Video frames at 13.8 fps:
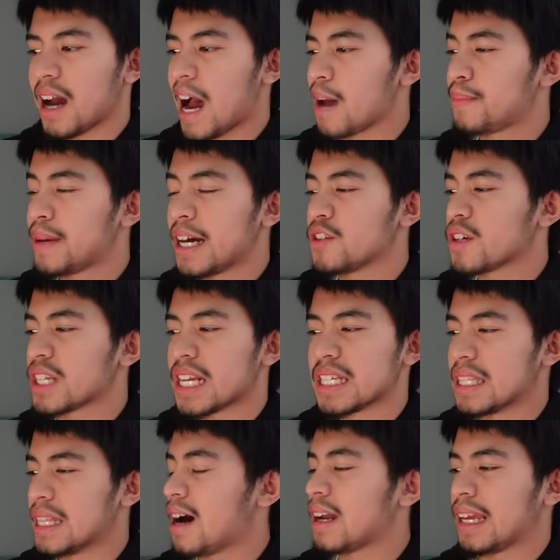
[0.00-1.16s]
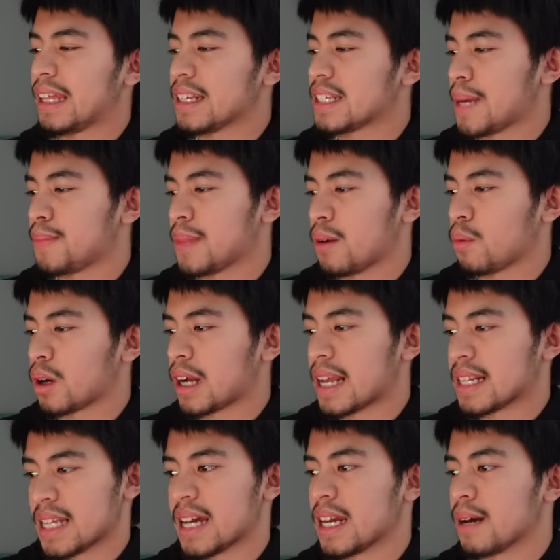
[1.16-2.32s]
I P address is not in the same network as
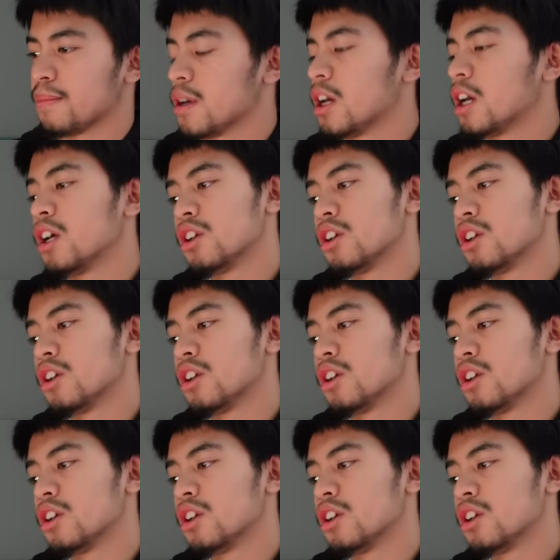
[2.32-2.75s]
I am,